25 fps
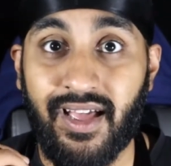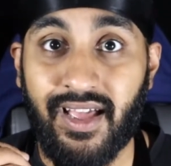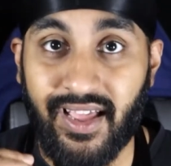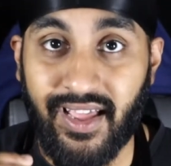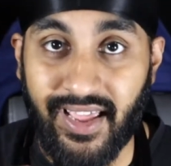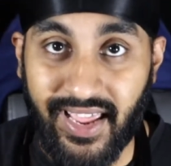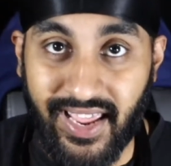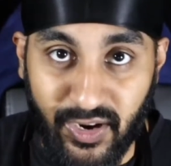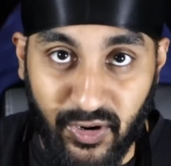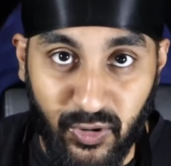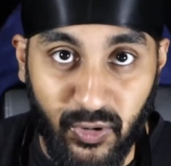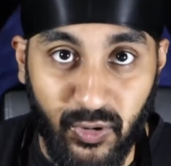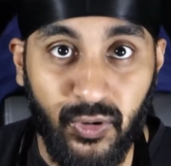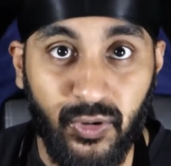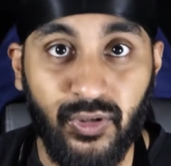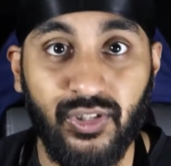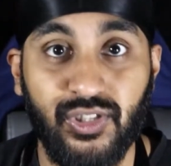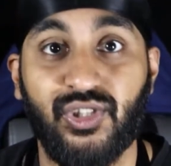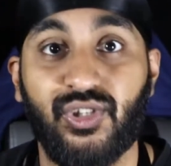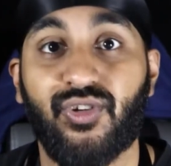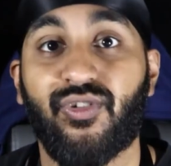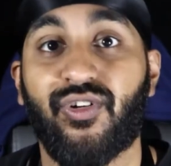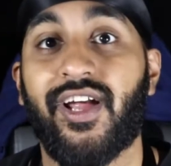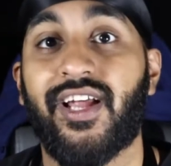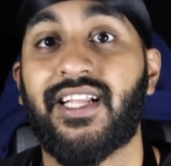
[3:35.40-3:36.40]
ooze
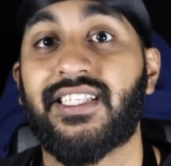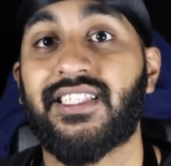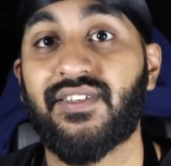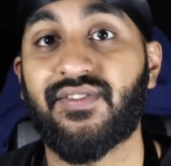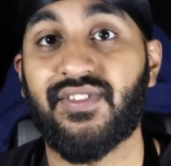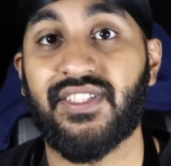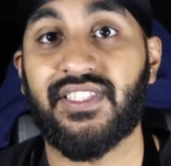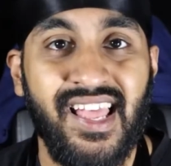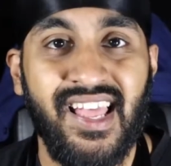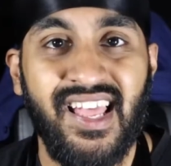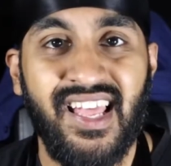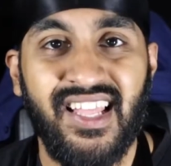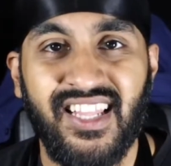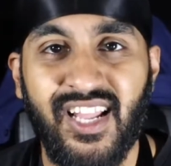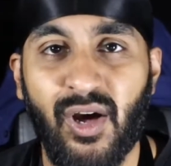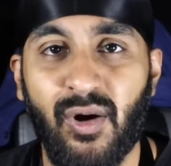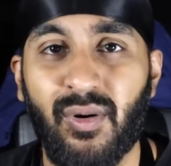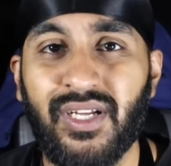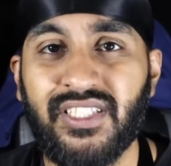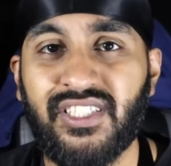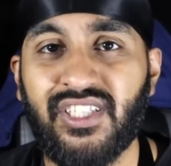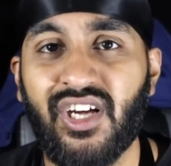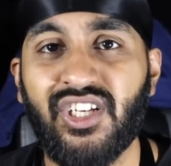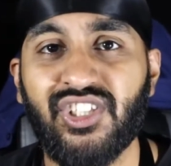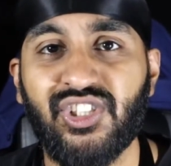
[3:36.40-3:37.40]
creativity. Now,
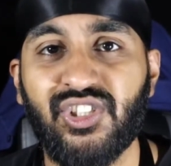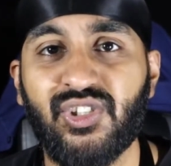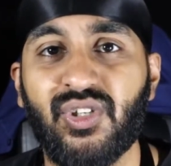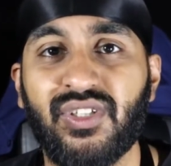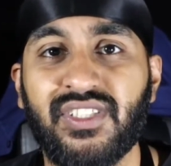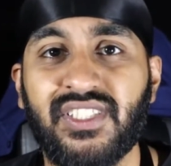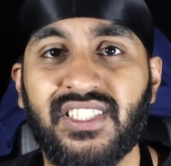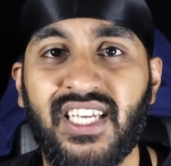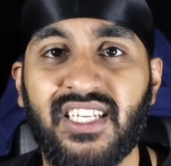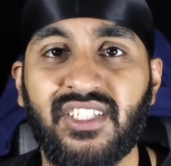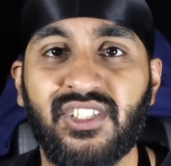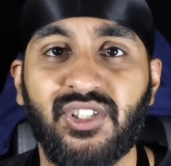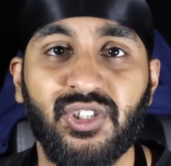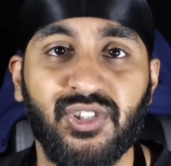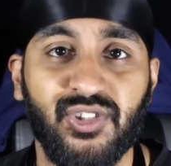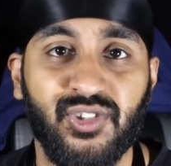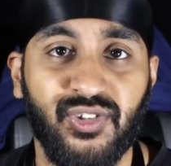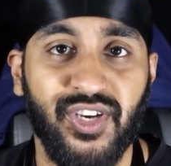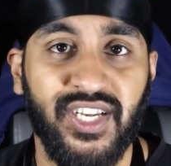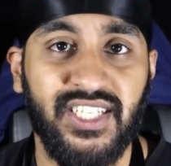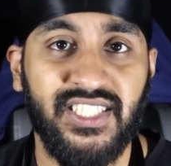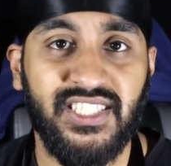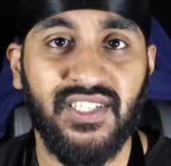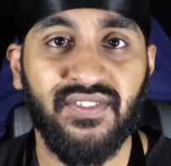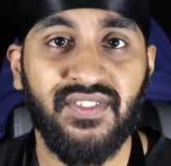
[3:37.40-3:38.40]
I touched on Sancho's
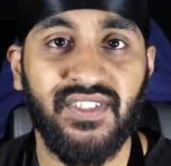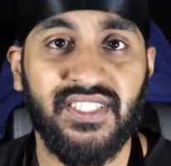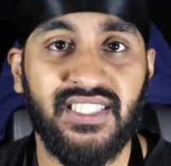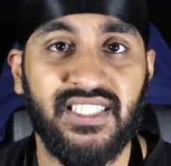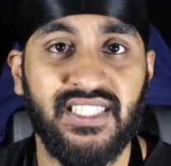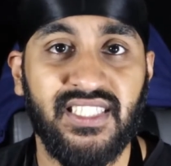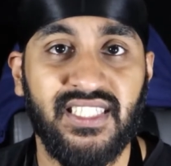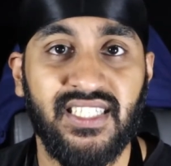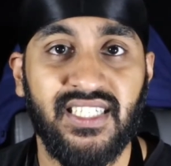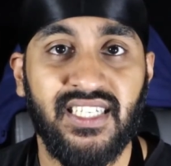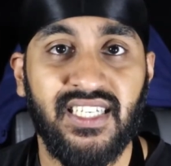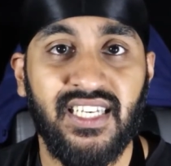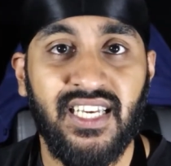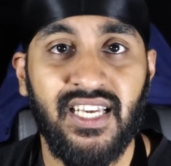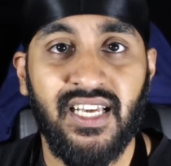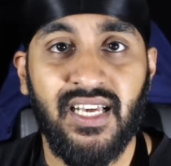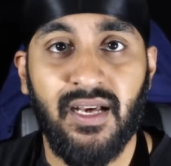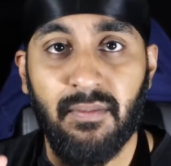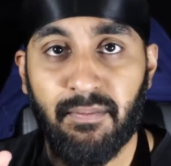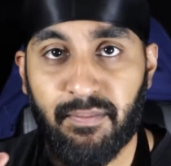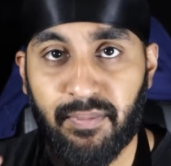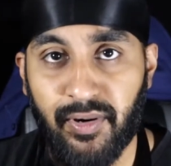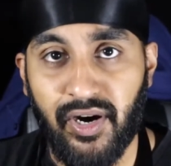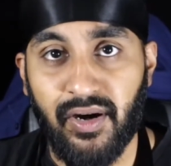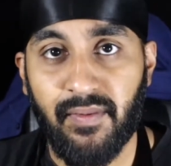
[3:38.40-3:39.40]
creativity,
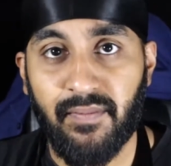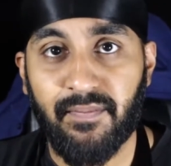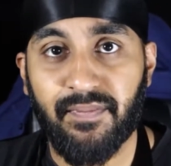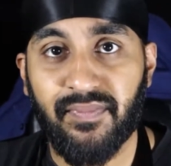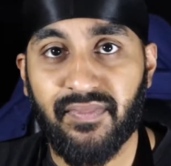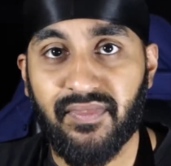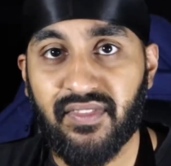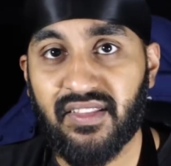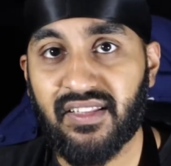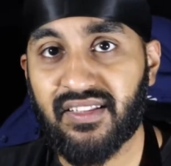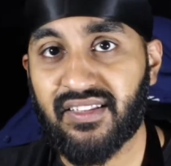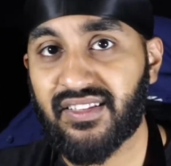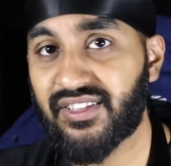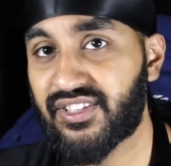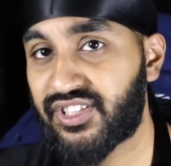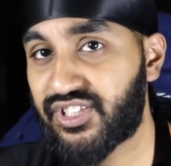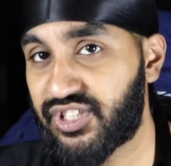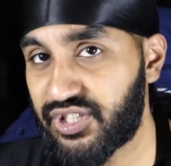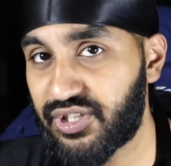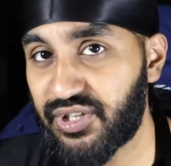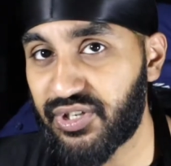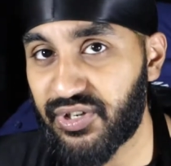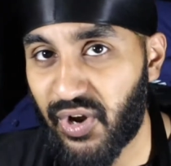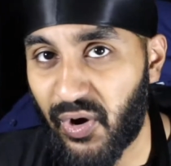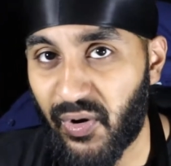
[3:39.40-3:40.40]
but do
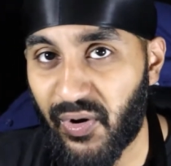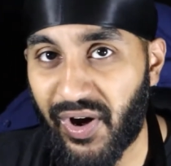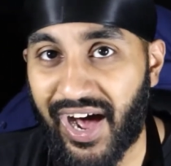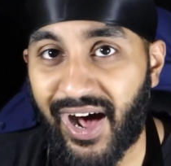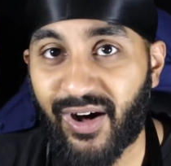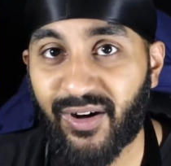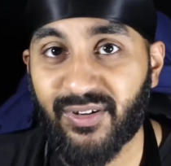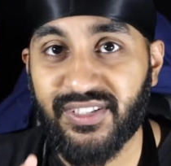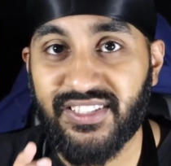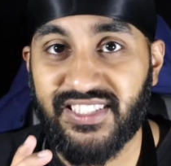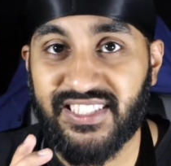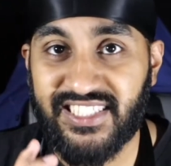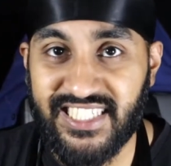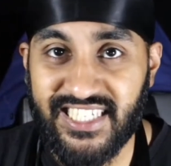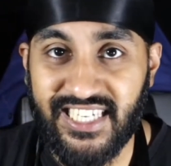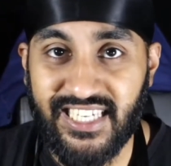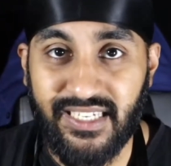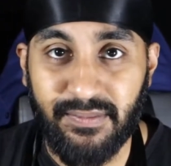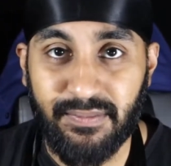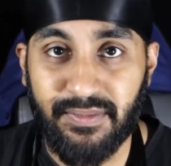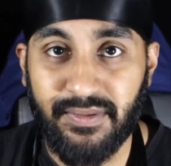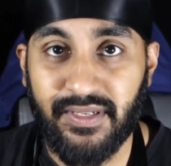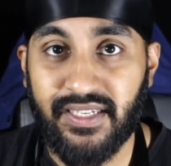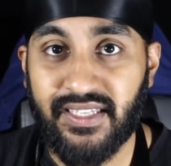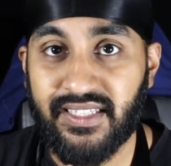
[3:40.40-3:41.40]
you know how
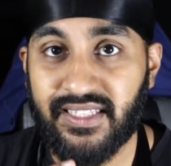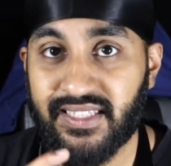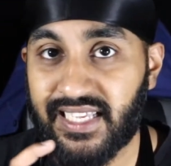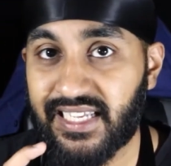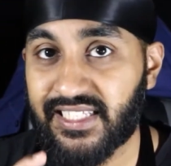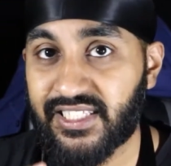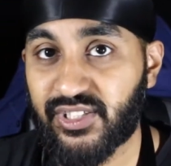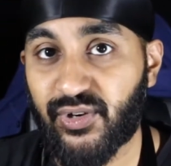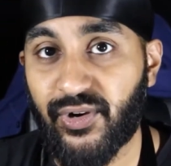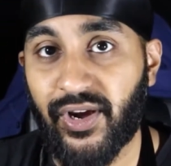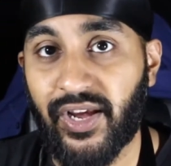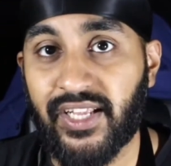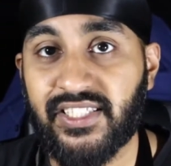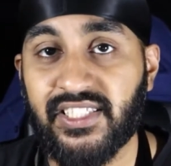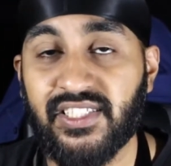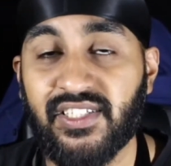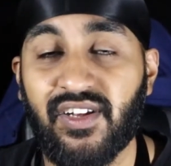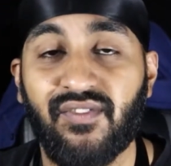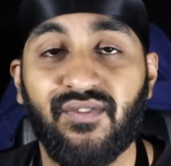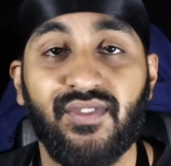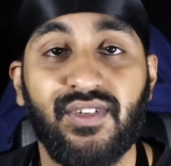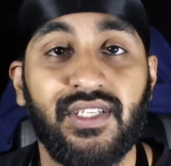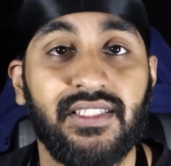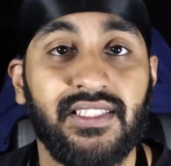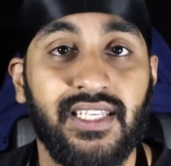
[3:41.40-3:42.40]
deep his creative
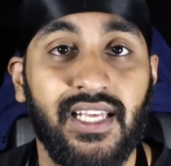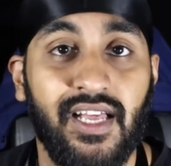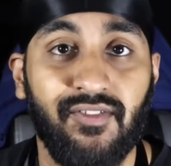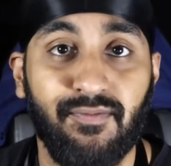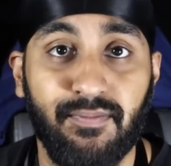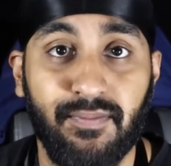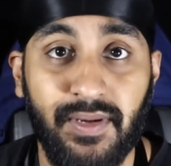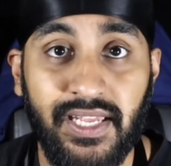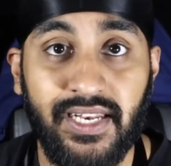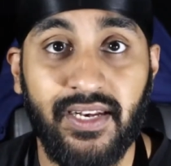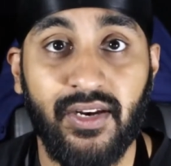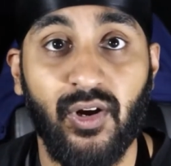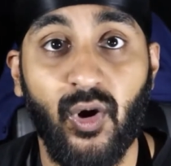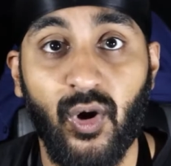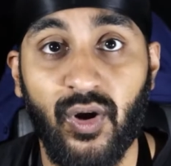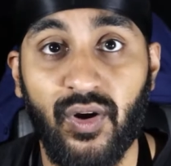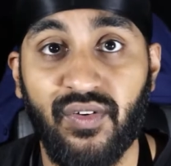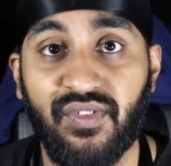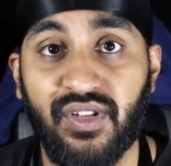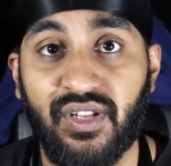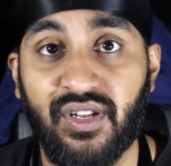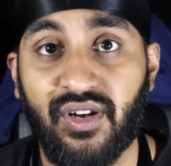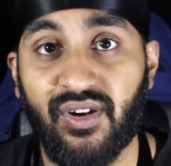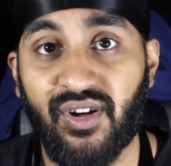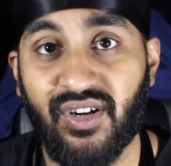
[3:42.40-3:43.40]
numbers have been
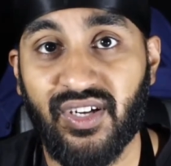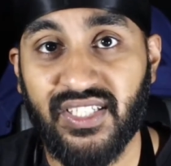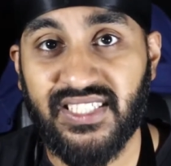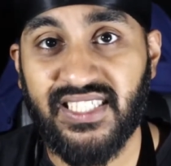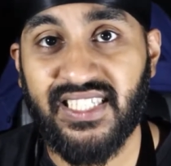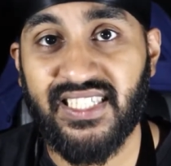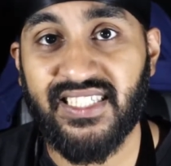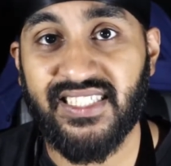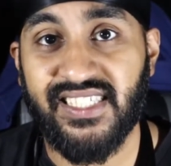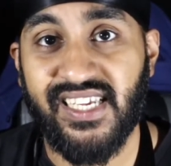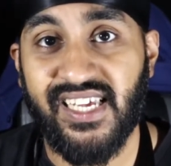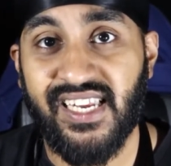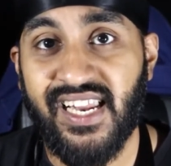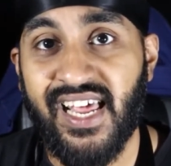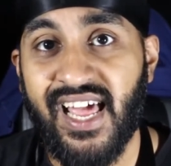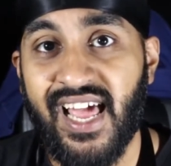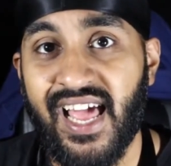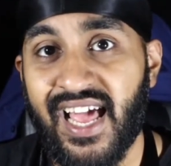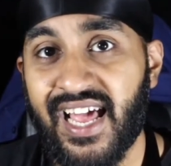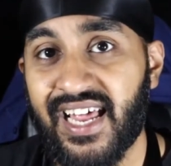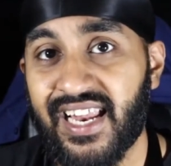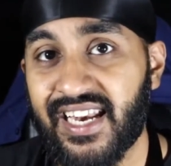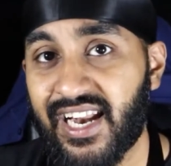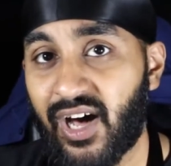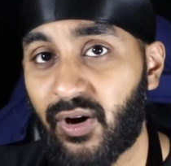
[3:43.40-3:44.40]
over the last season?
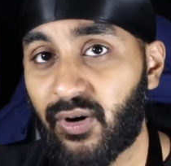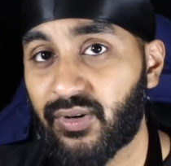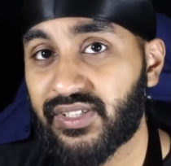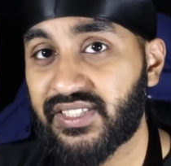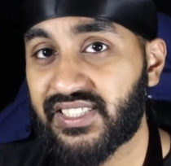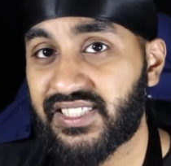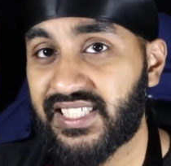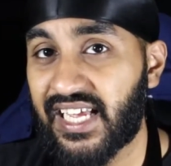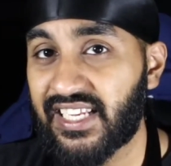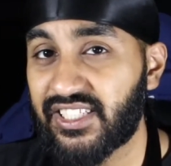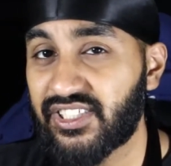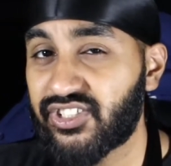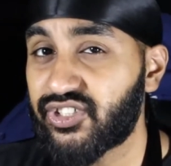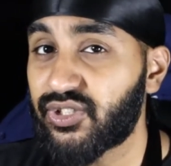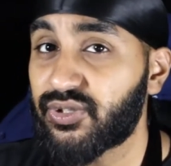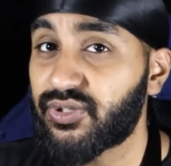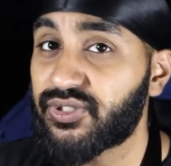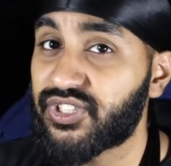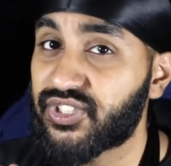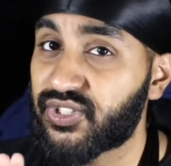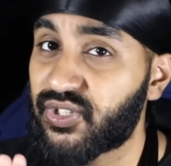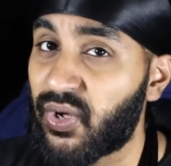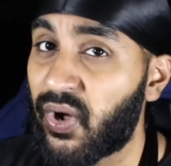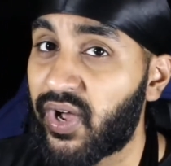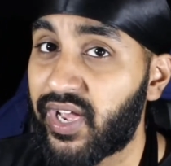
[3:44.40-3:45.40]
Now, Sancho
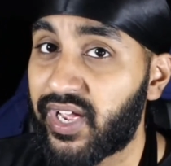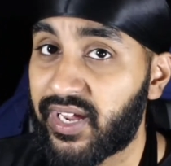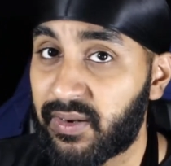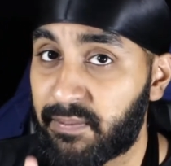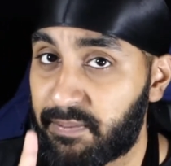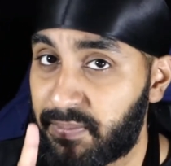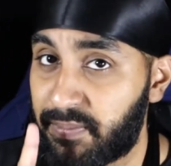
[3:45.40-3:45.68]
started